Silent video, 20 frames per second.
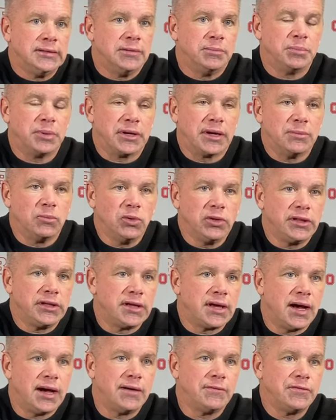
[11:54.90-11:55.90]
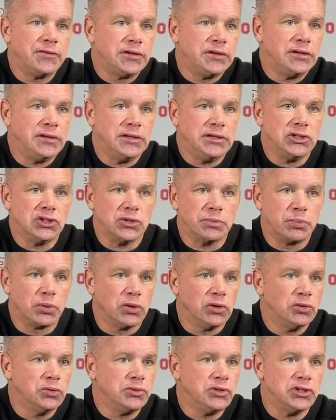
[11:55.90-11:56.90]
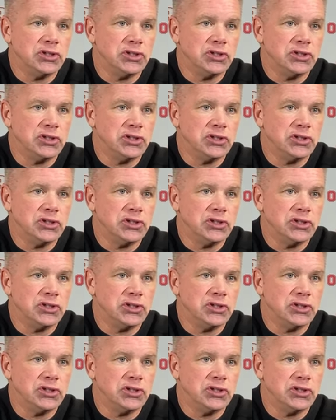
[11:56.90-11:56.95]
but I'm really confident in his approach,